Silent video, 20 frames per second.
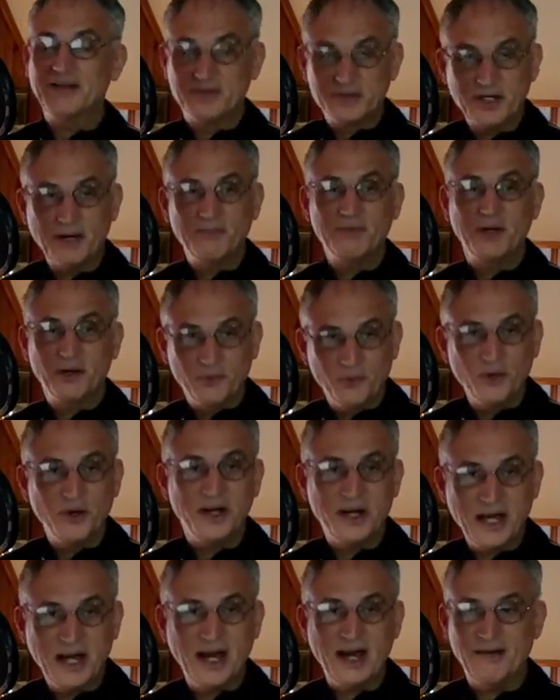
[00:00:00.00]
if something
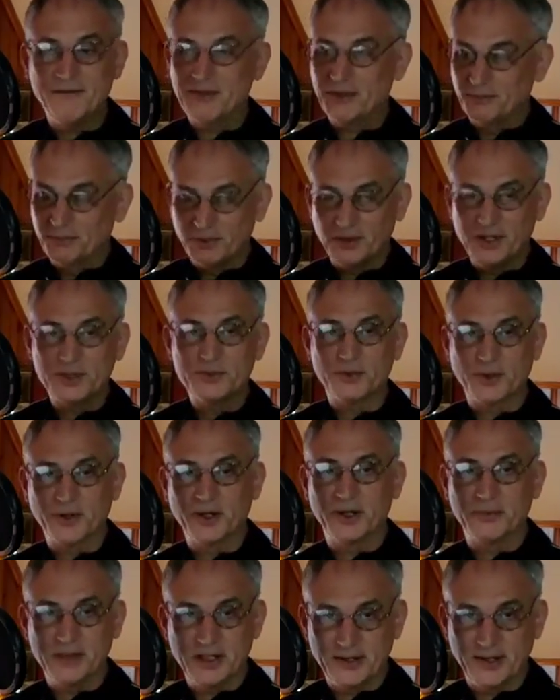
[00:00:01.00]
would have, the police were
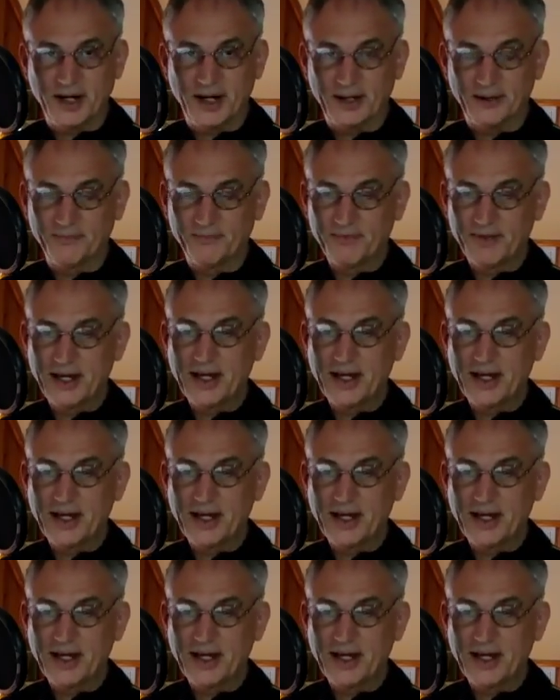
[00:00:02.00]
going to be there.